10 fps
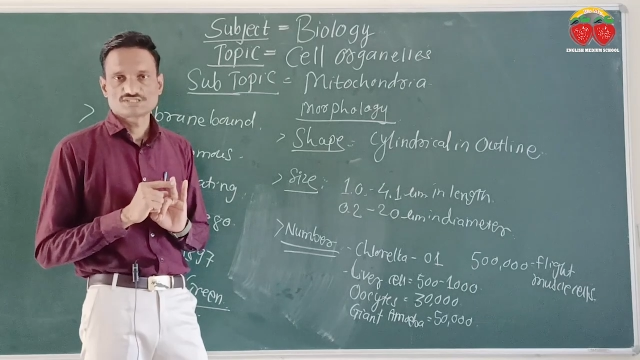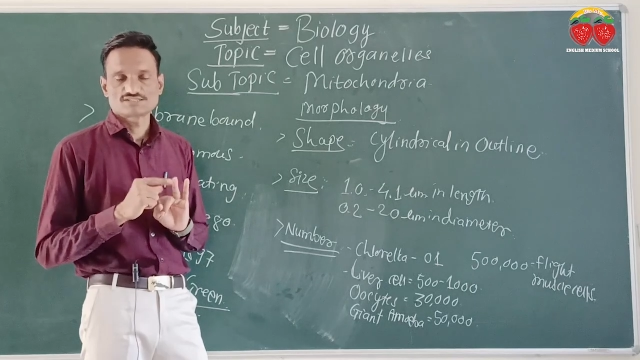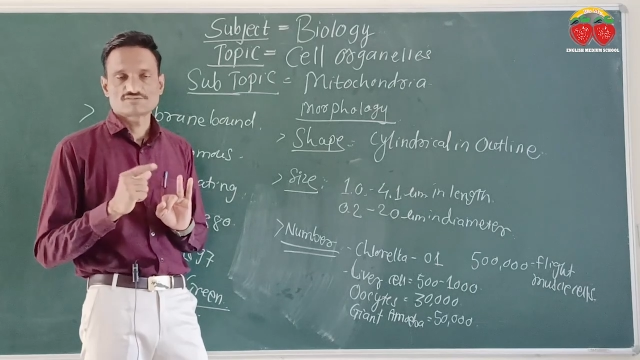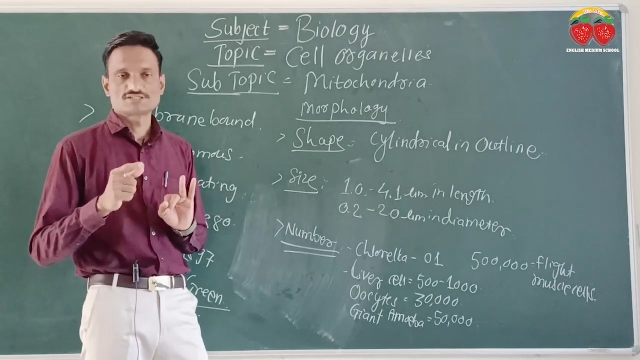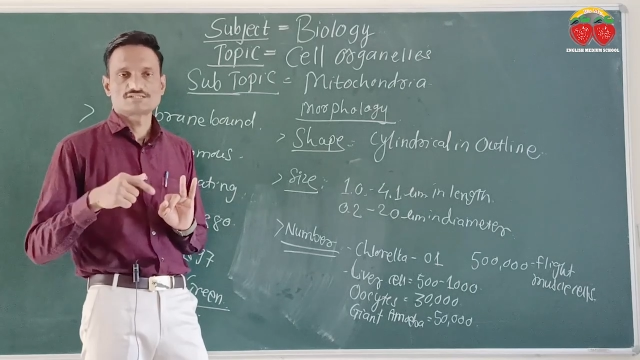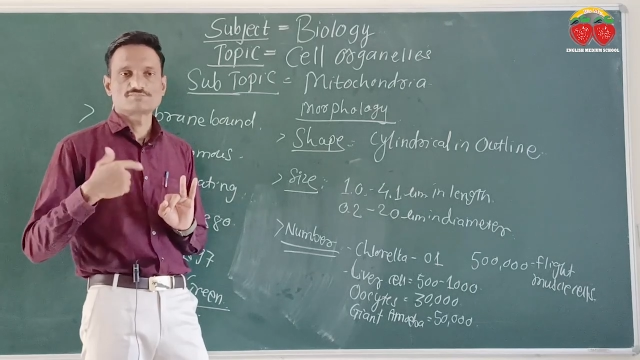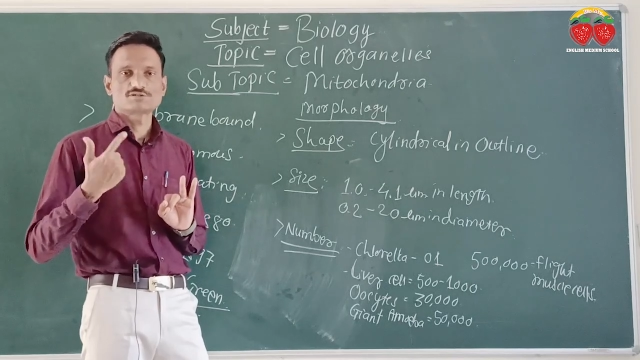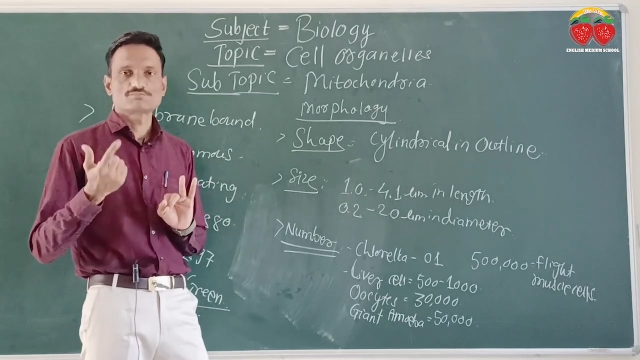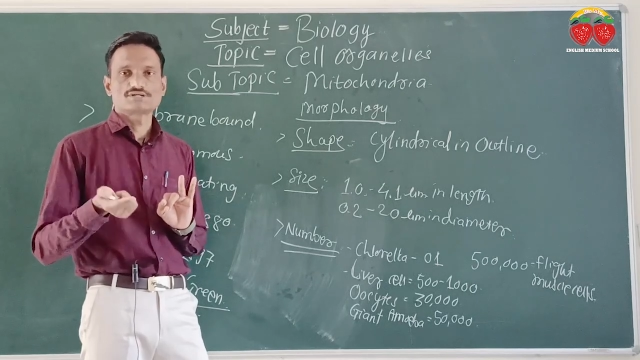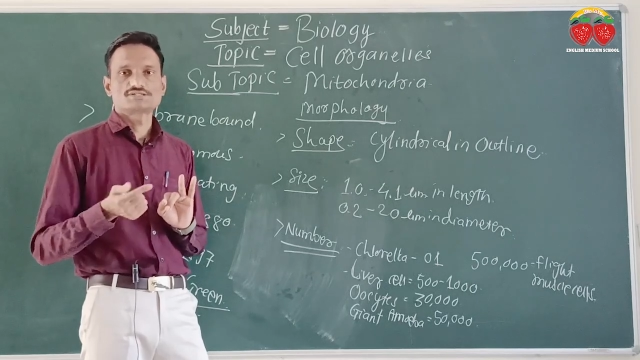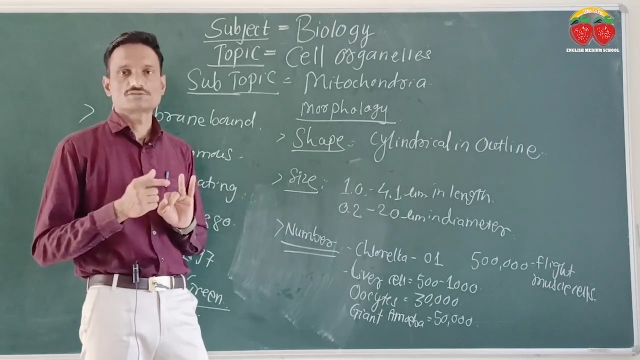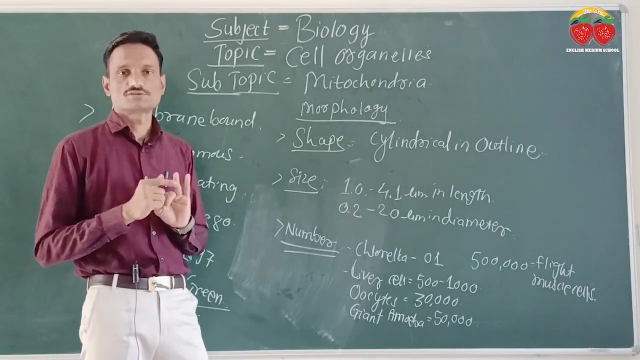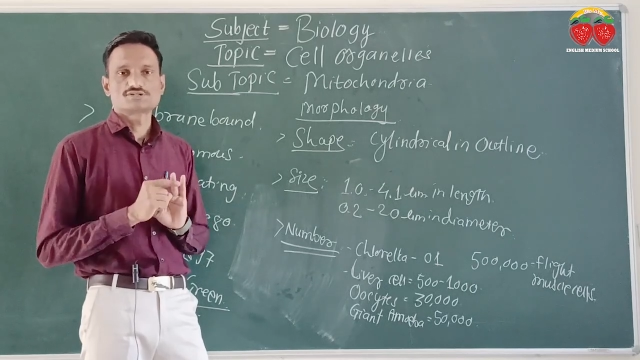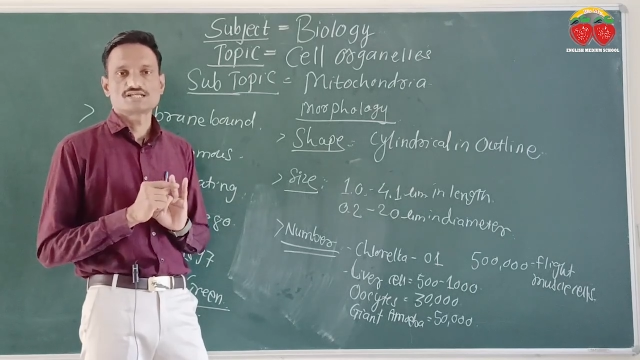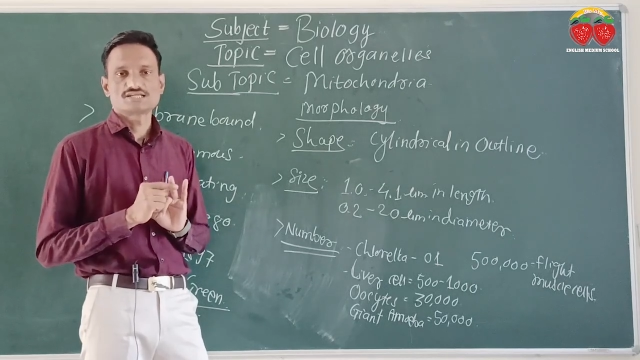That's why the number of
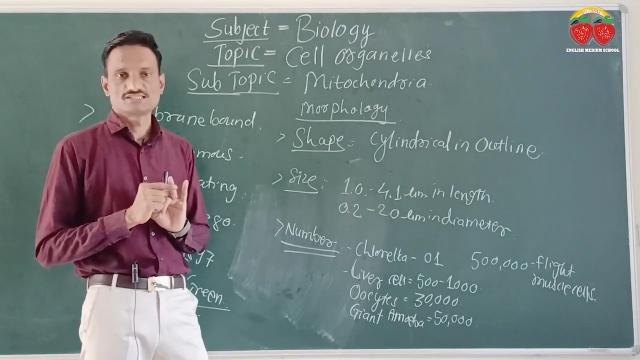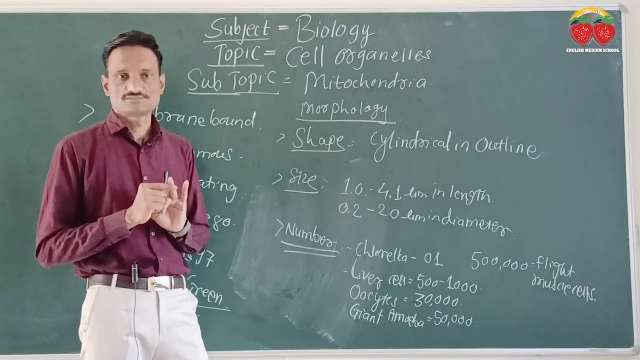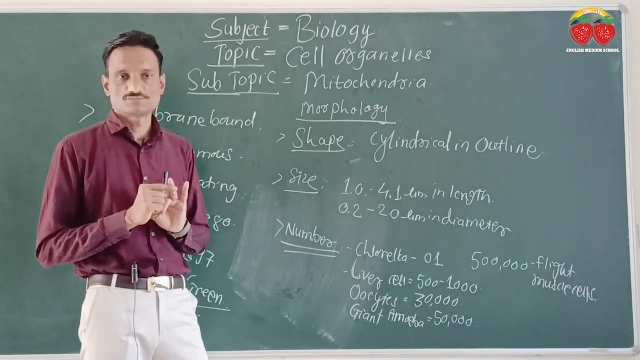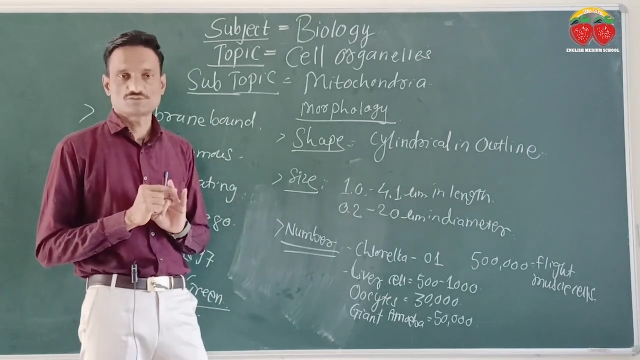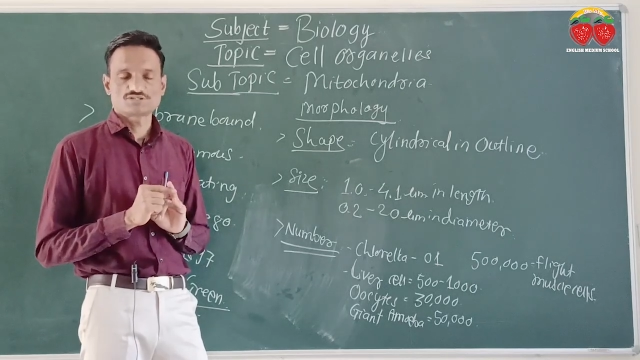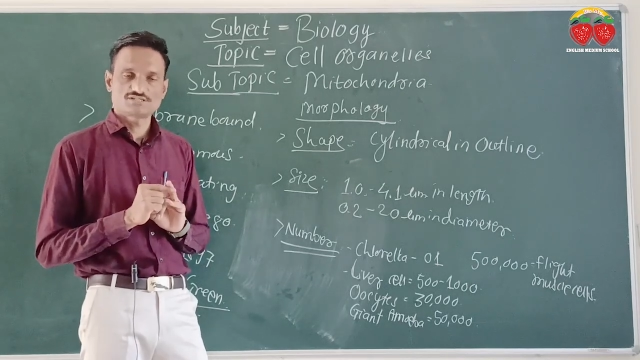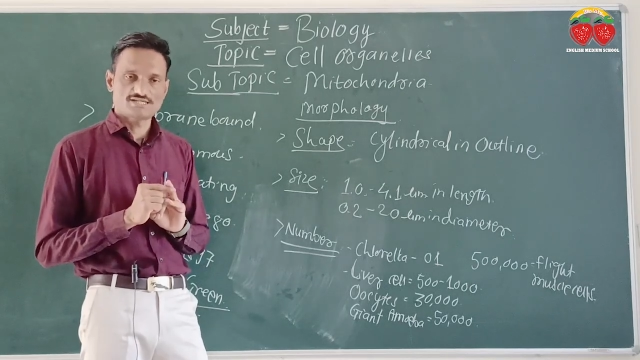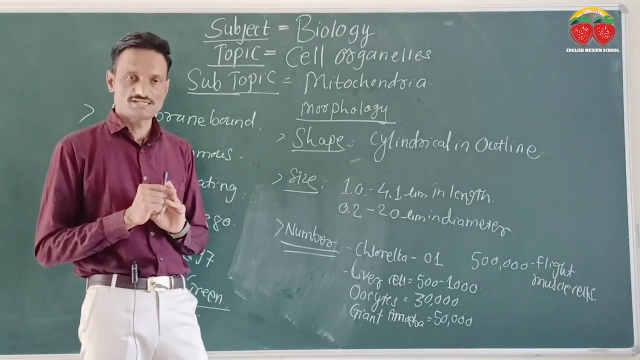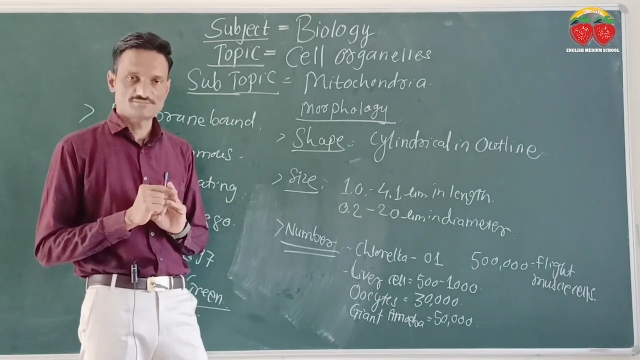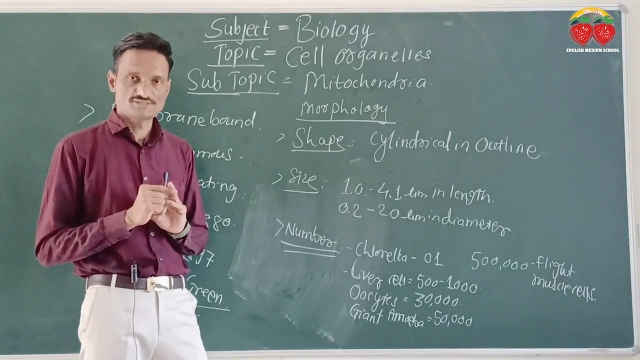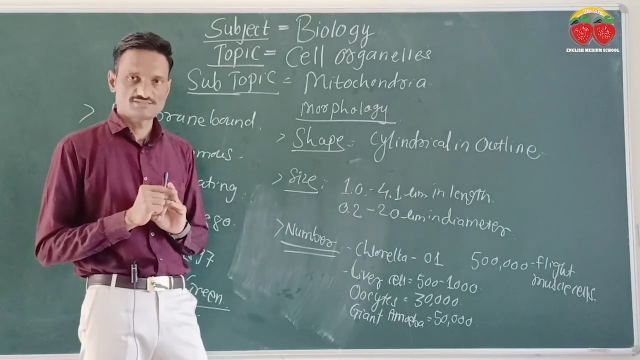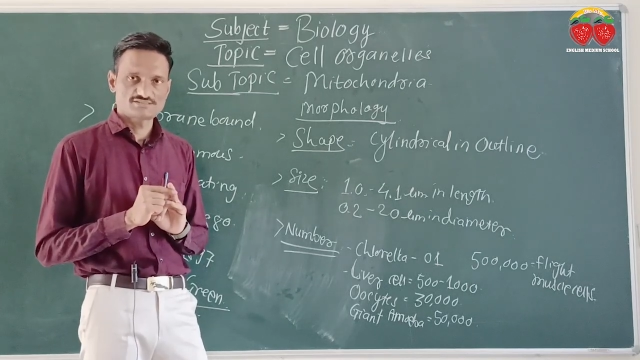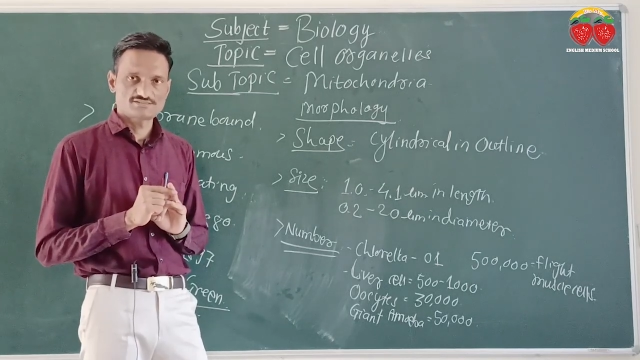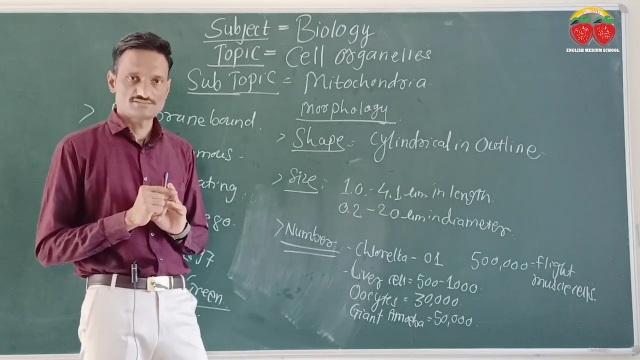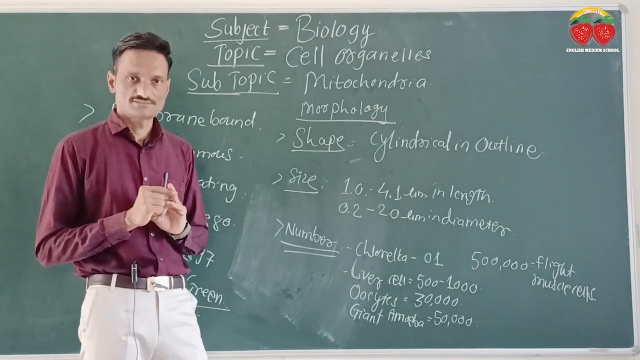mitochondria is more in animal
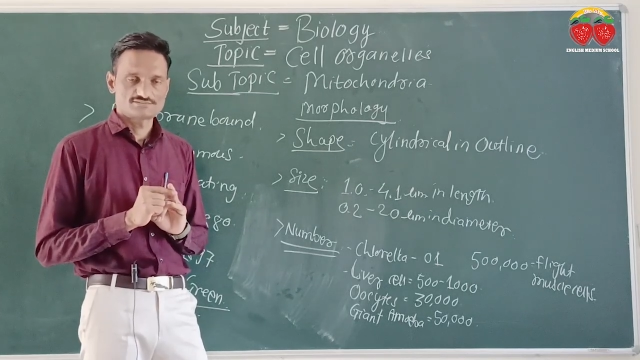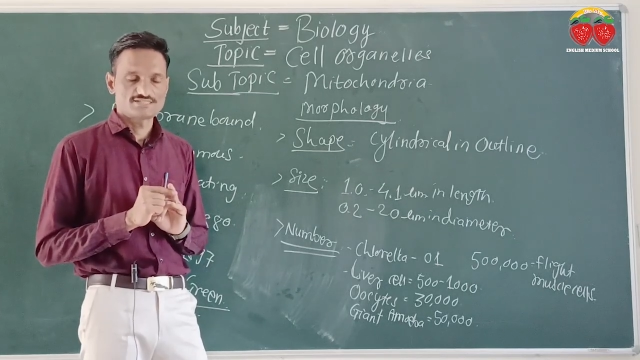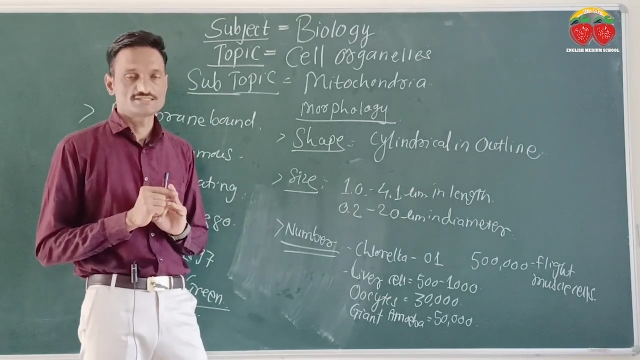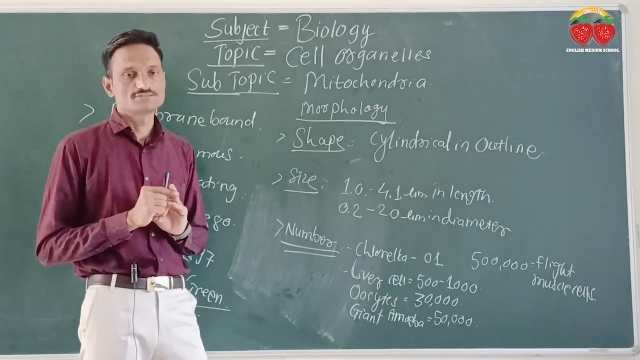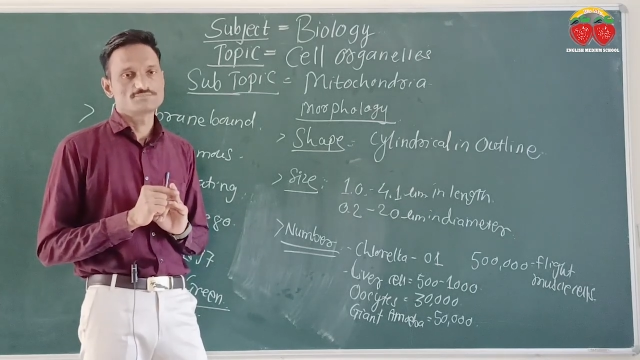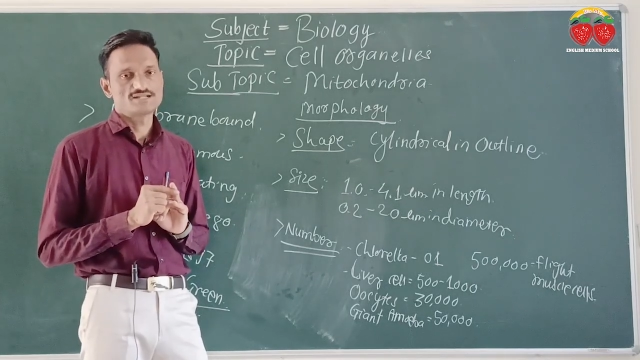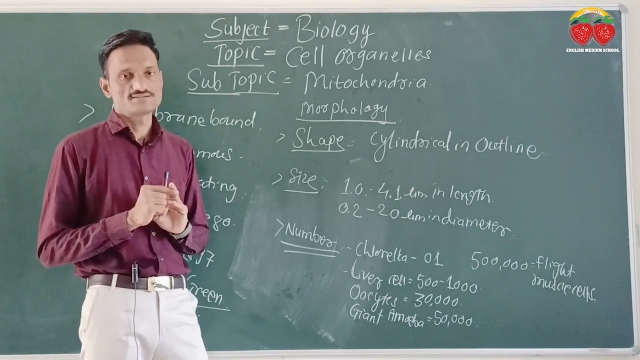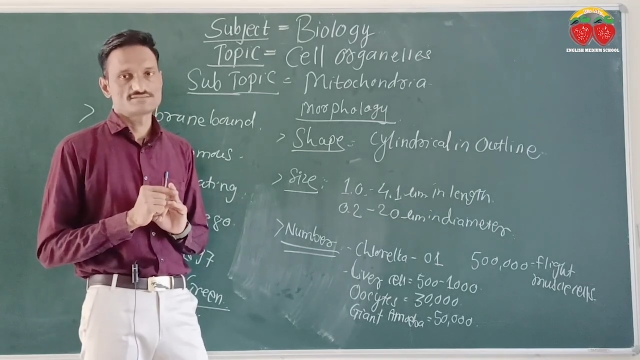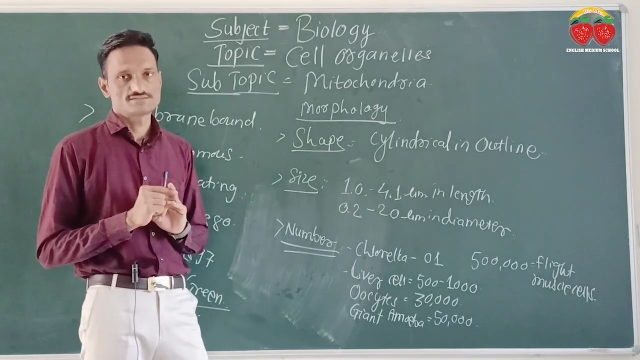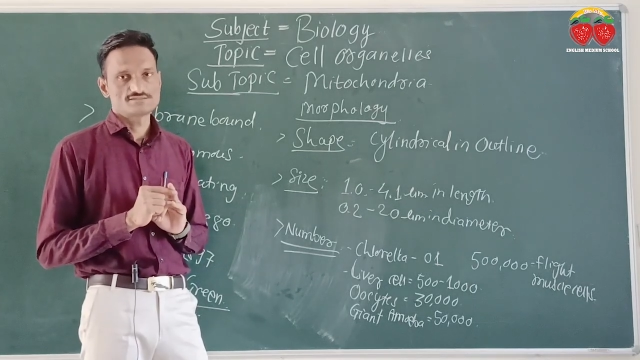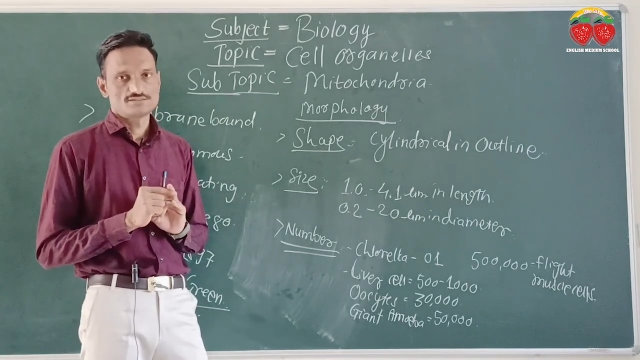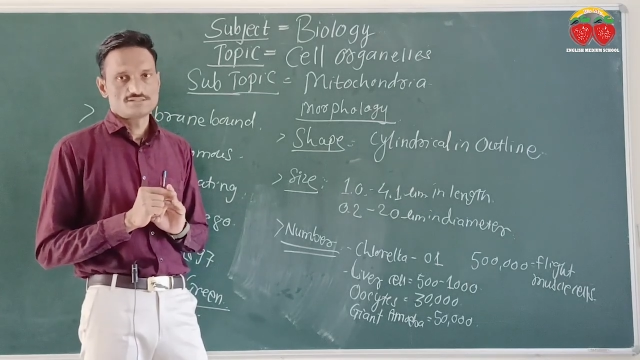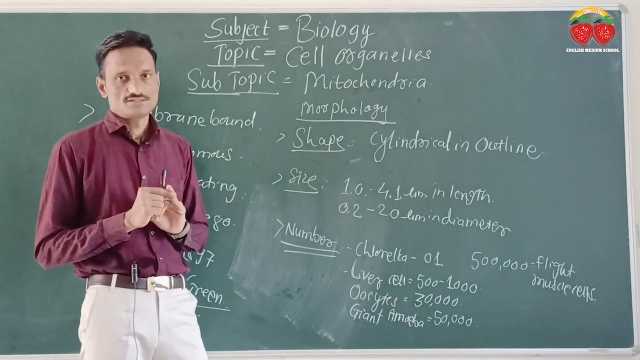cell than the plant cell.